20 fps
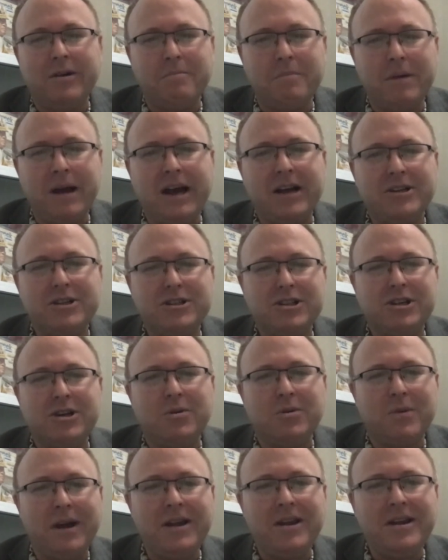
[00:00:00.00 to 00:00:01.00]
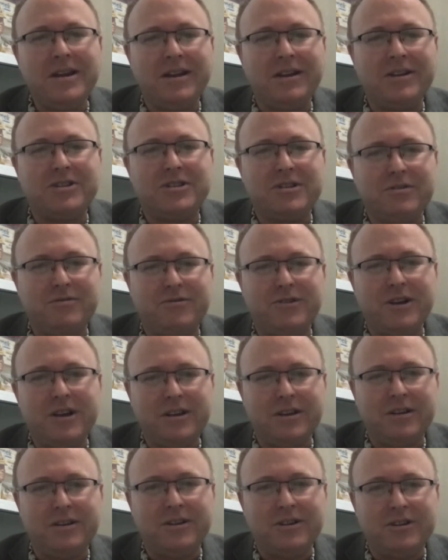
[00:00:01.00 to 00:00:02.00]
masquerading as
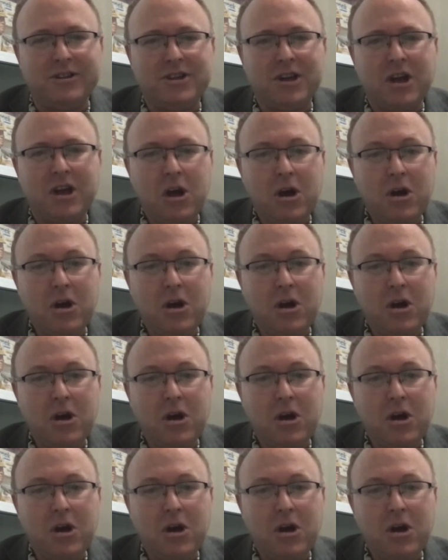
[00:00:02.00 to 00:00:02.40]
civilians